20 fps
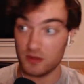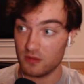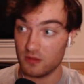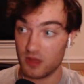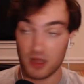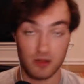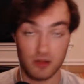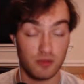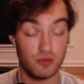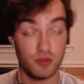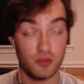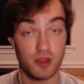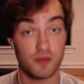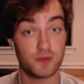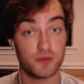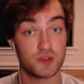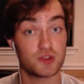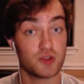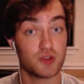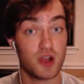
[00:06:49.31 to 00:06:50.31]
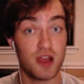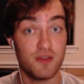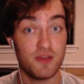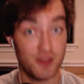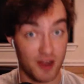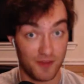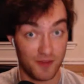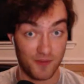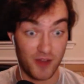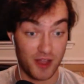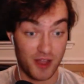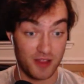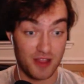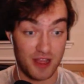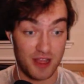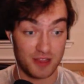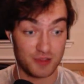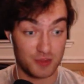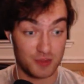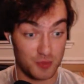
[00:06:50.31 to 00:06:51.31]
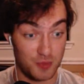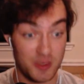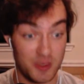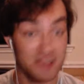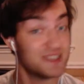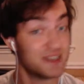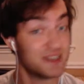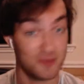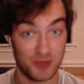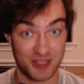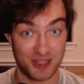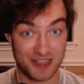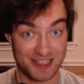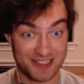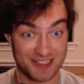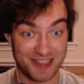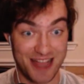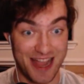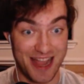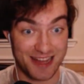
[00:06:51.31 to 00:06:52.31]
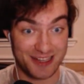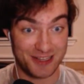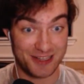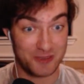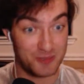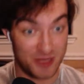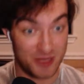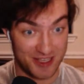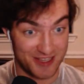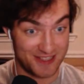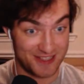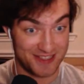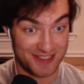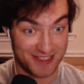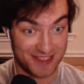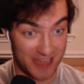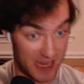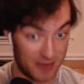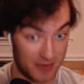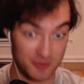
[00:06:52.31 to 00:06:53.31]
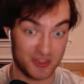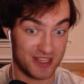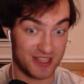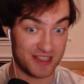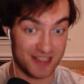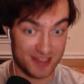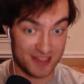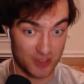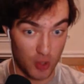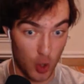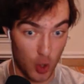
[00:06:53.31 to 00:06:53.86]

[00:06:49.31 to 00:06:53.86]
I do that for Strive, and I find that to be something that's lacking because games like this